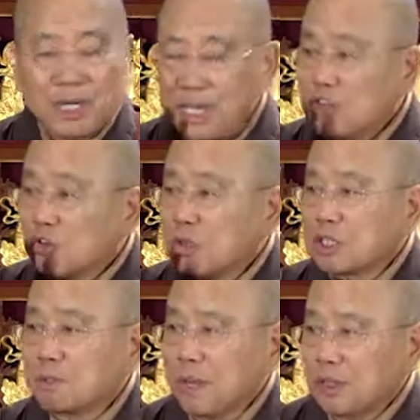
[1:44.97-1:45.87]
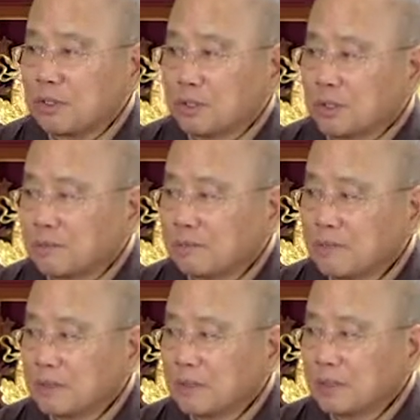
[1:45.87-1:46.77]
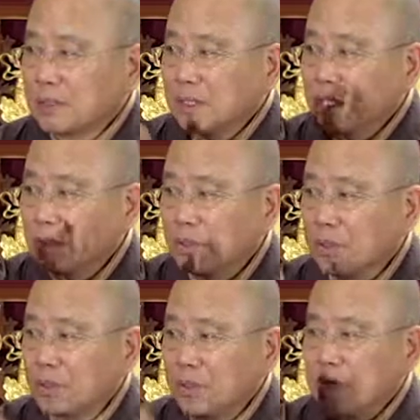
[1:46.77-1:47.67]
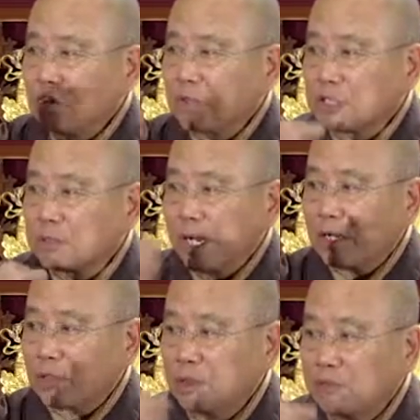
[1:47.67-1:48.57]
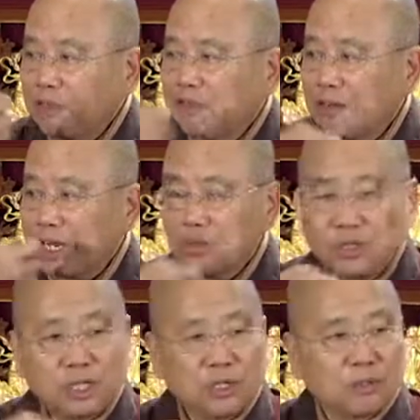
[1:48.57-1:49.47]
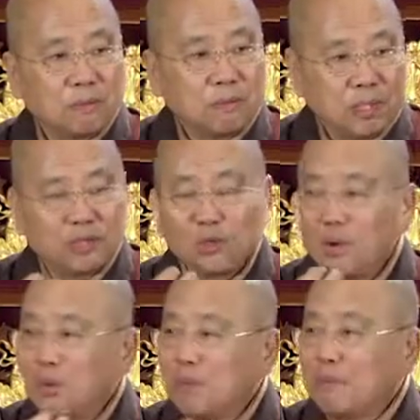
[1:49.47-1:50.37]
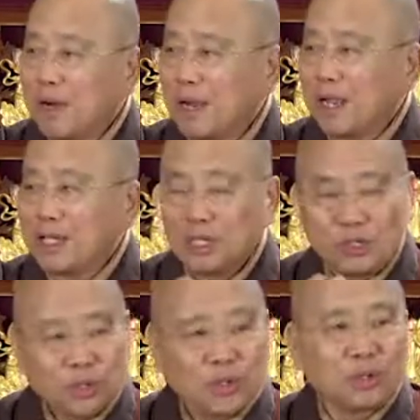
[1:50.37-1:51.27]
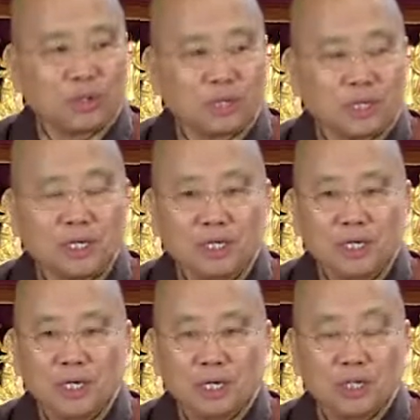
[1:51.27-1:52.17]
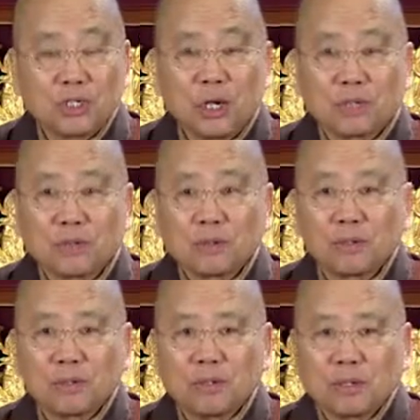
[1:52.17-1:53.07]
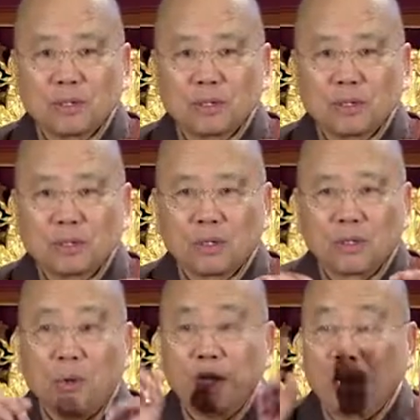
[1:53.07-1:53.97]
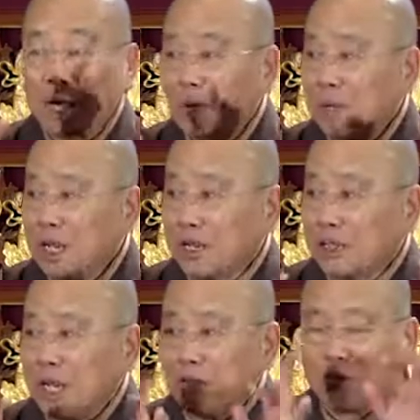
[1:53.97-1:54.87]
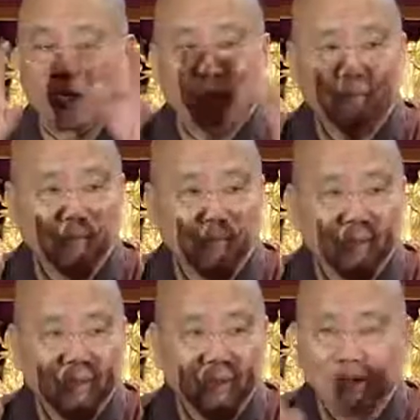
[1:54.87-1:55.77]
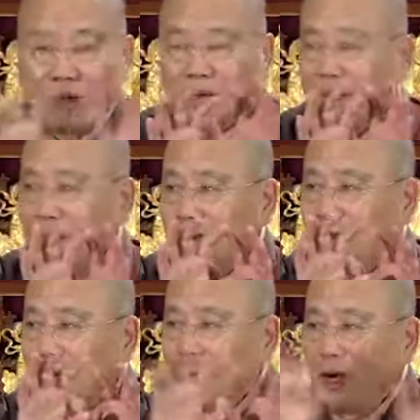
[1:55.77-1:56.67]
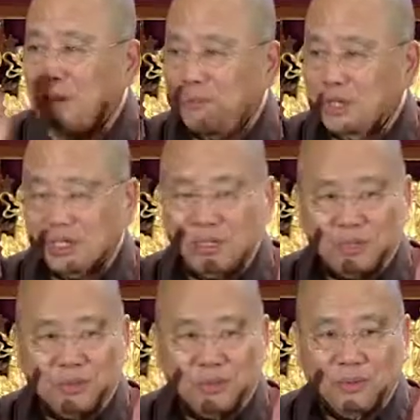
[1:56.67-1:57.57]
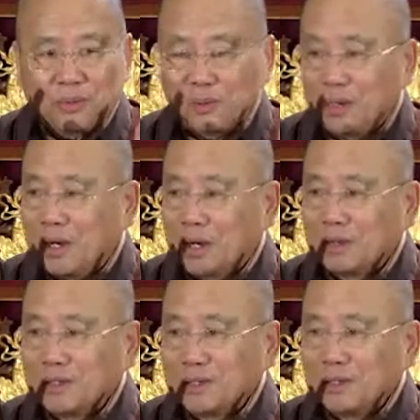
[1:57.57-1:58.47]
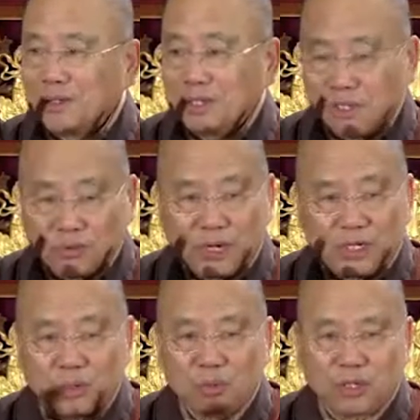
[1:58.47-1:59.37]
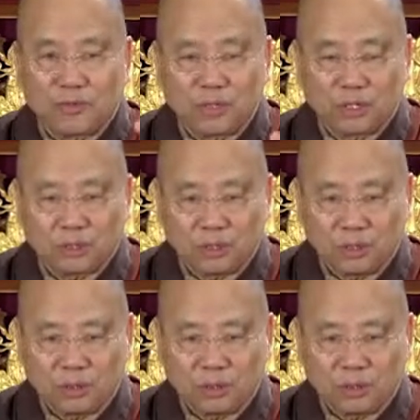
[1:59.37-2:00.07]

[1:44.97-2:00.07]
introspection, internal introspection, reflection in your own mind internally. It's not going out, attaching all objects that you are interacting with. It's